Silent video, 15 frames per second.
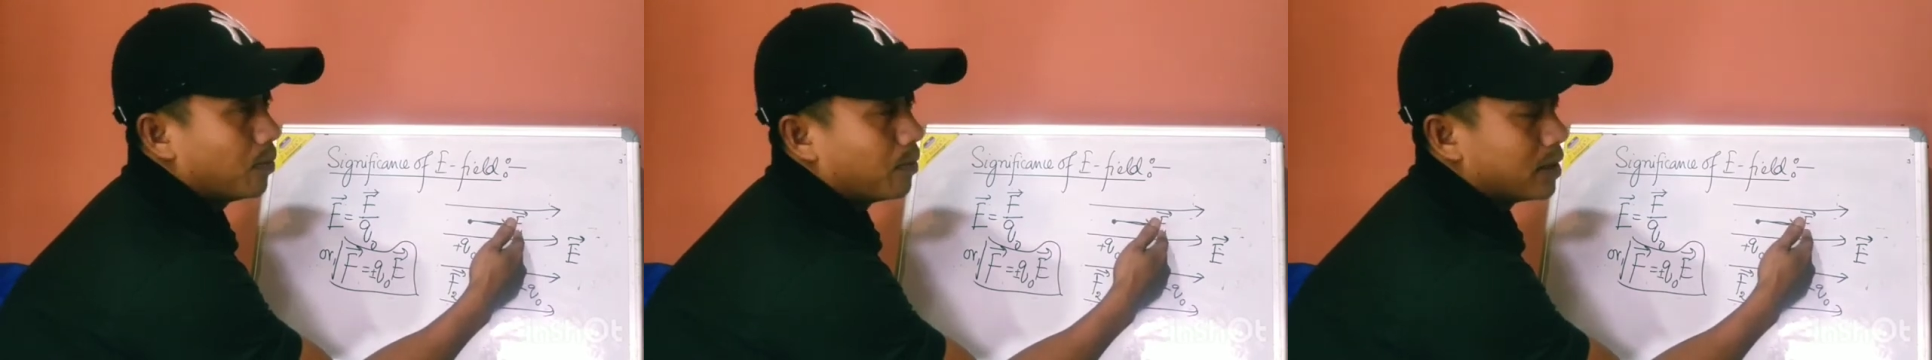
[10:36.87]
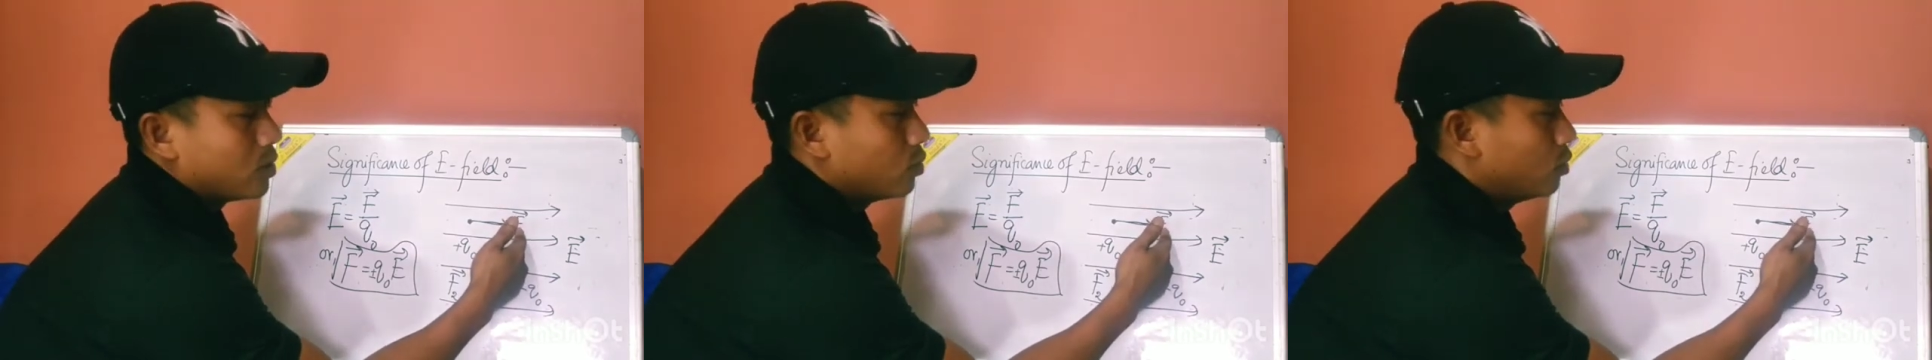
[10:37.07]

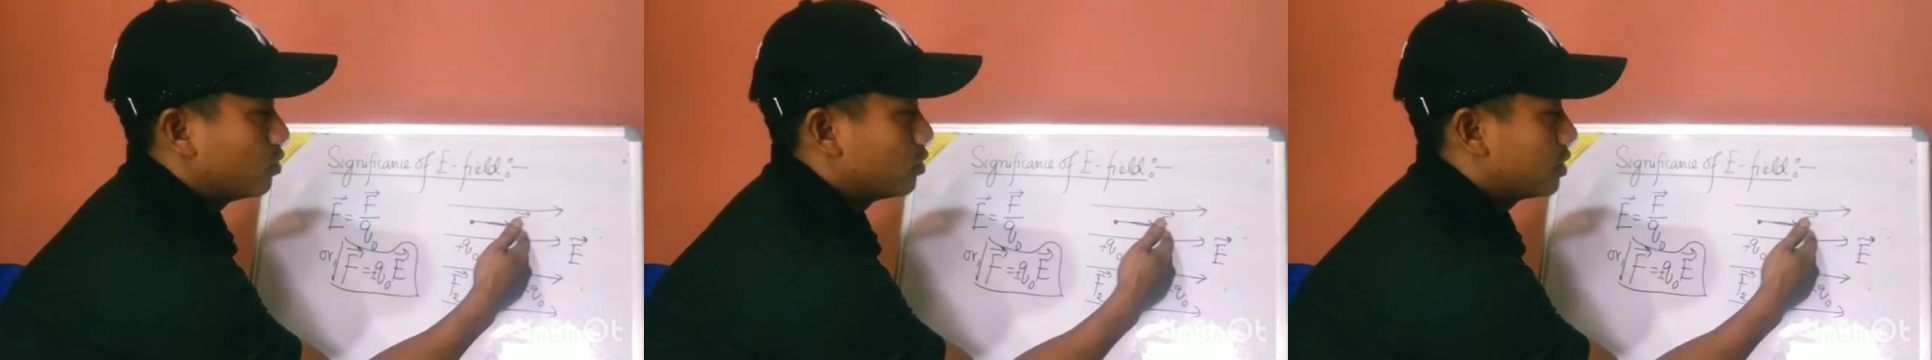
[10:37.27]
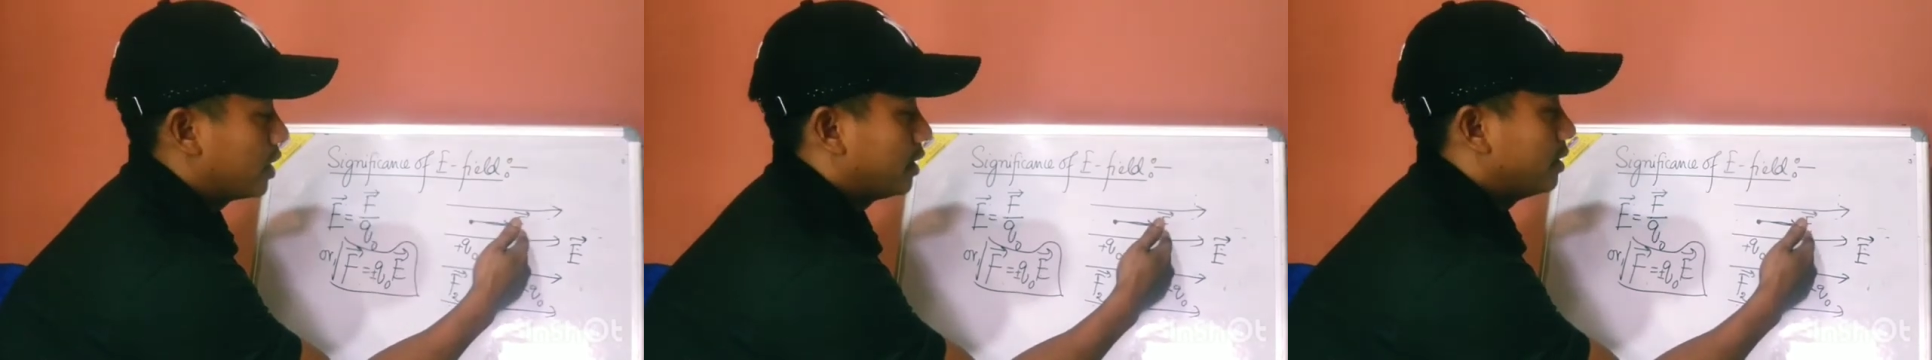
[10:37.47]
madu
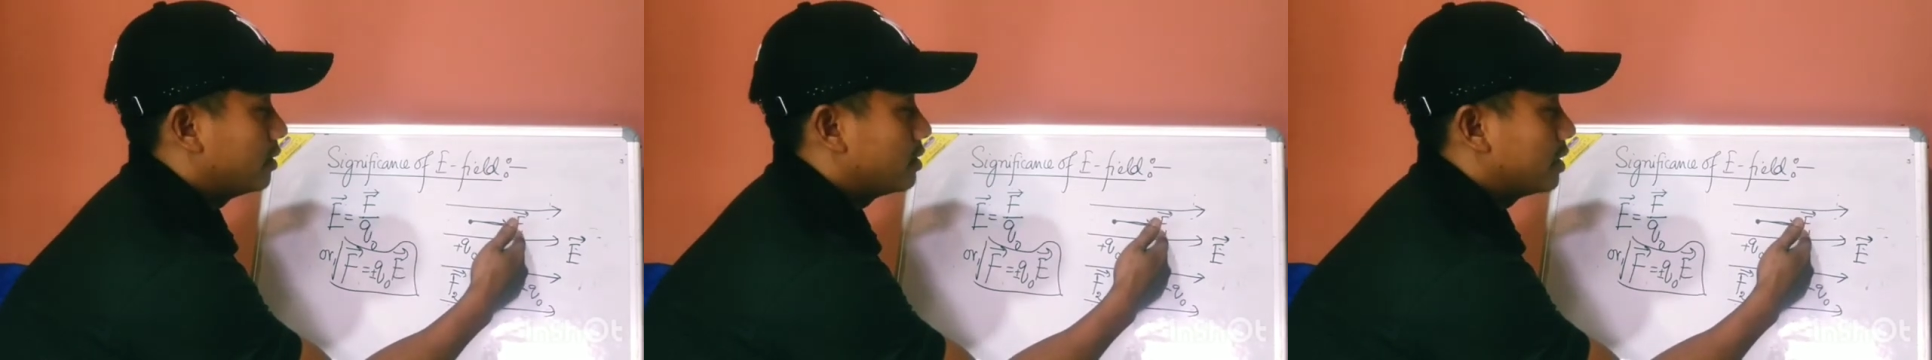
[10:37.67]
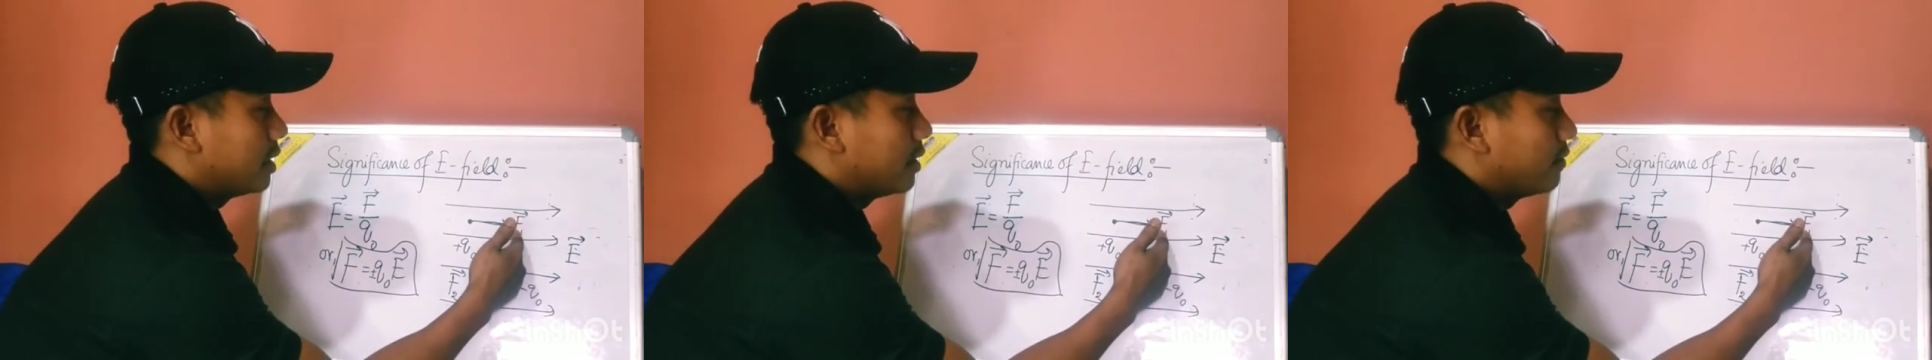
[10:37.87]
to
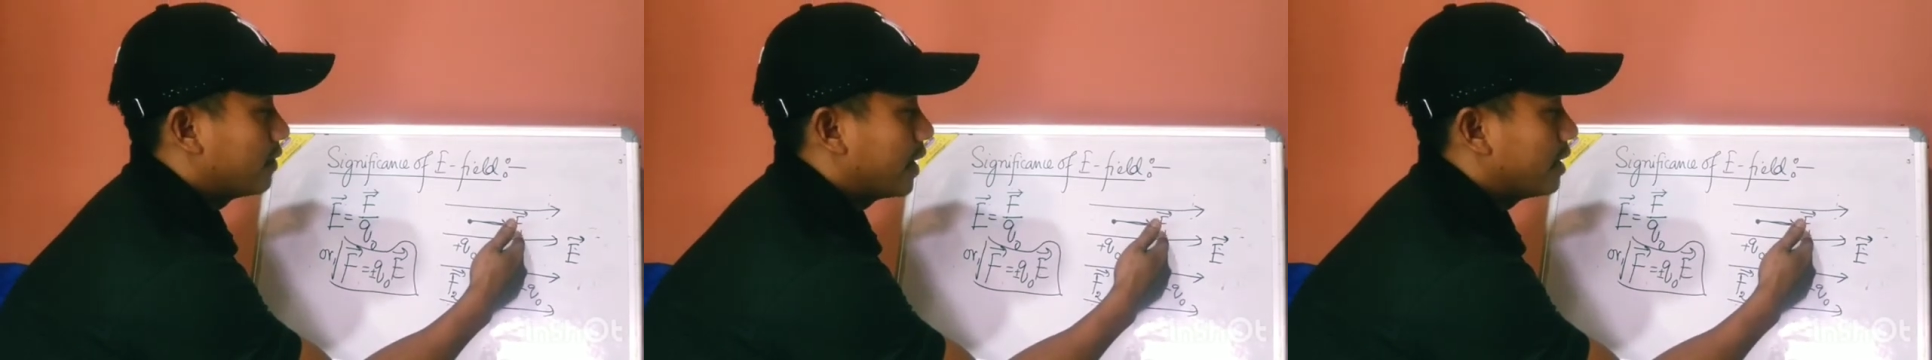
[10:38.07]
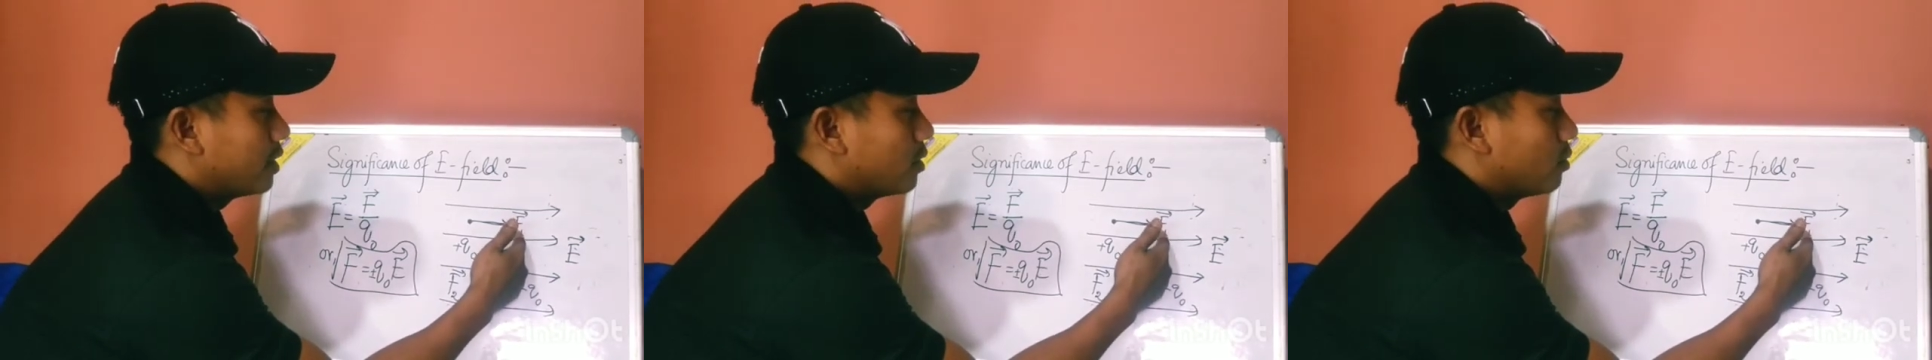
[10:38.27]

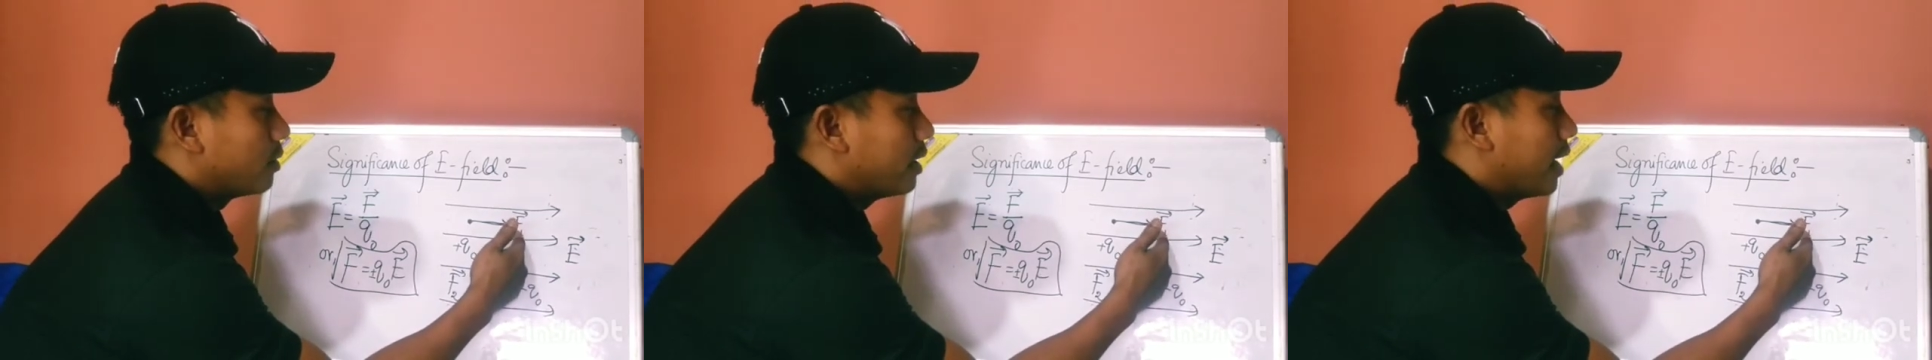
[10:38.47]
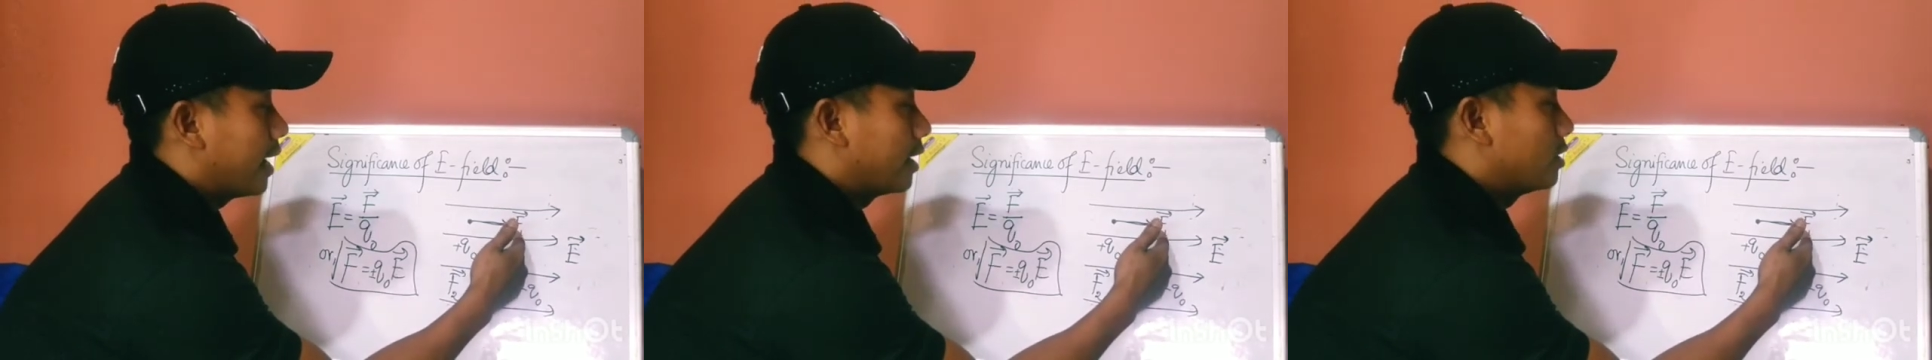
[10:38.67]
signify the
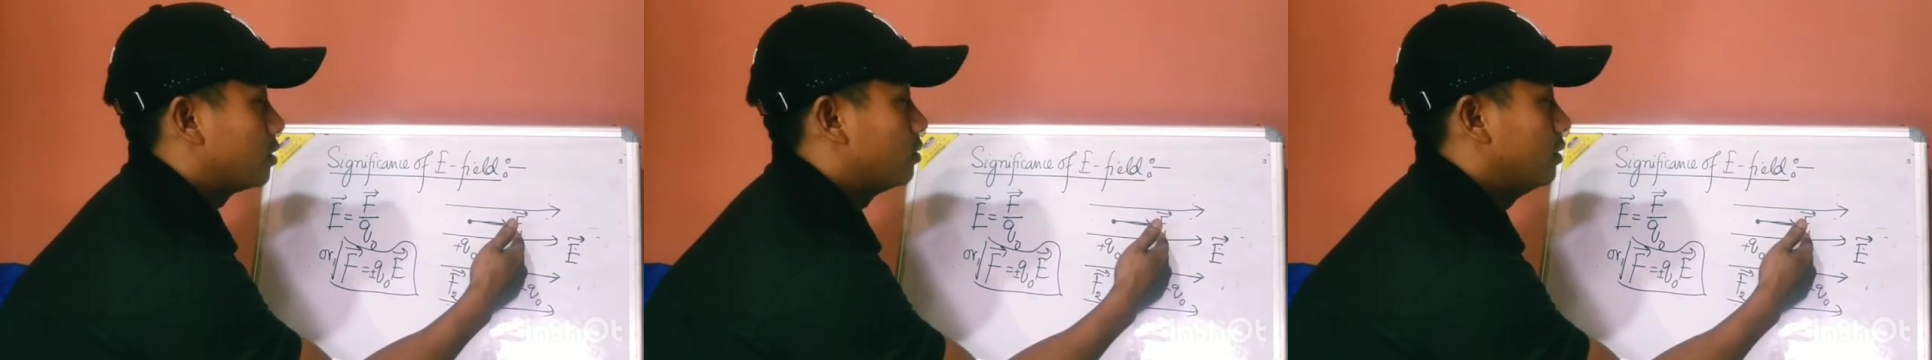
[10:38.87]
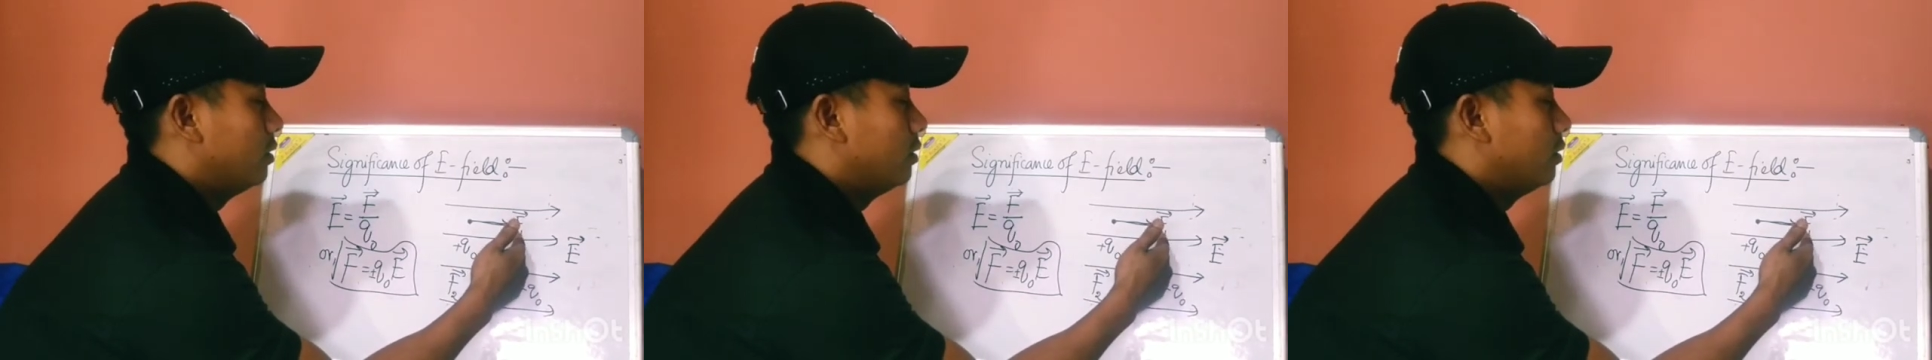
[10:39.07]
way high.